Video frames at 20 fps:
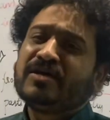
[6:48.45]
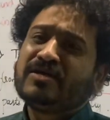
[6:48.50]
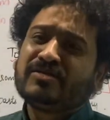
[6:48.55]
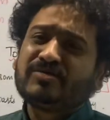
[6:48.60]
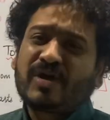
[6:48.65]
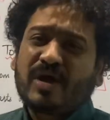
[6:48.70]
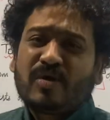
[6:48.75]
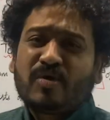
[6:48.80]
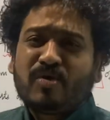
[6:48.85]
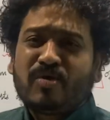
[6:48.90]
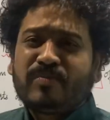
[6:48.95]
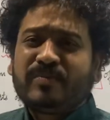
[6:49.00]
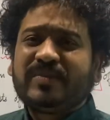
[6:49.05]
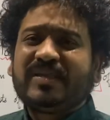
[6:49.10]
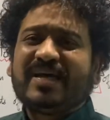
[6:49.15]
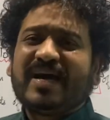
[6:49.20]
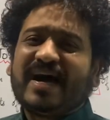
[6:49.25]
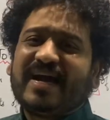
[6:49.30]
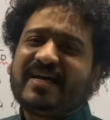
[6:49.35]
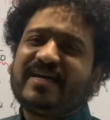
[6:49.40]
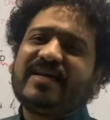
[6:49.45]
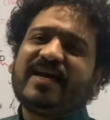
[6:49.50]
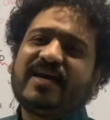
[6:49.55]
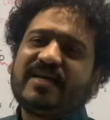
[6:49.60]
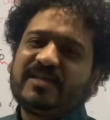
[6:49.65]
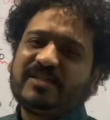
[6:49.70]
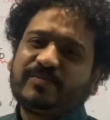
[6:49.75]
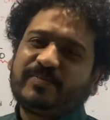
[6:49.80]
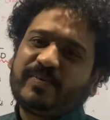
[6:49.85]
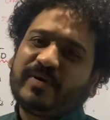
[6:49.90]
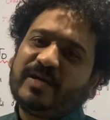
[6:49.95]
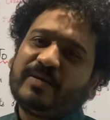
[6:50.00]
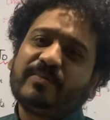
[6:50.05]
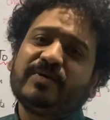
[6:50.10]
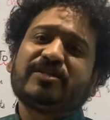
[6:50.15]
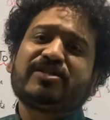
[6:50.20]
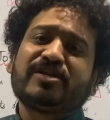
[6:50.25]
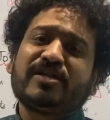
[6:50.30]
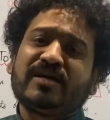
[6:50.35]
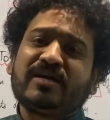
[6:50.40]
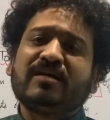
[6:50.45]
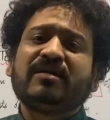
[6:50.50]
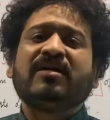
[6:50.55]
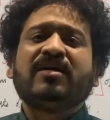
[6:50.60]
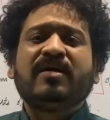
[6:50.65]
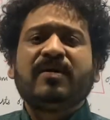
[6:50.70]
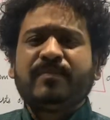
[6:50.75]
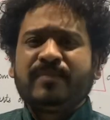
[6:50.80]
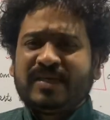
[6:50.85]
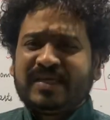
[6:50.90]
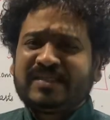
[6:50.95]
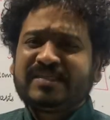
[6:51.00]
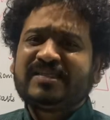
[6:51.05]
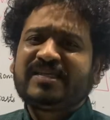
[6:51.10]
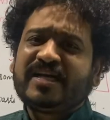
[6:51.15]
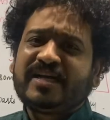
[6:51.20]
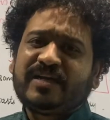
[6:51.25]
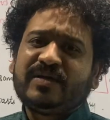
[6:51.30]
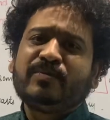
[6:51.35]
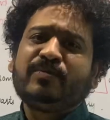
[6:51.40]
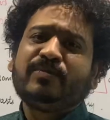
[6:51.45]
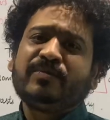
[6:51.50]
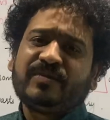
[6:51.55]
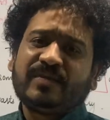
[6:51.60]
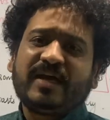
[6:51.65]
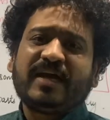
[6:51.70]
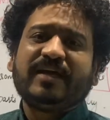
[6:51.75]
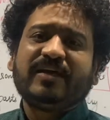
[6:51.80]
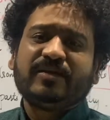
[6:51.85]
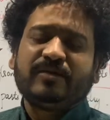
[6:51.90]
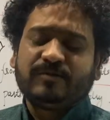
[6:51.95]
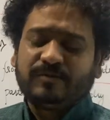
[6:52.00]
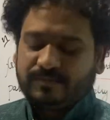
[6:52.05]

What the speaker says: So I hope the idea is pretty much clear. Please stay tuned. Thank you.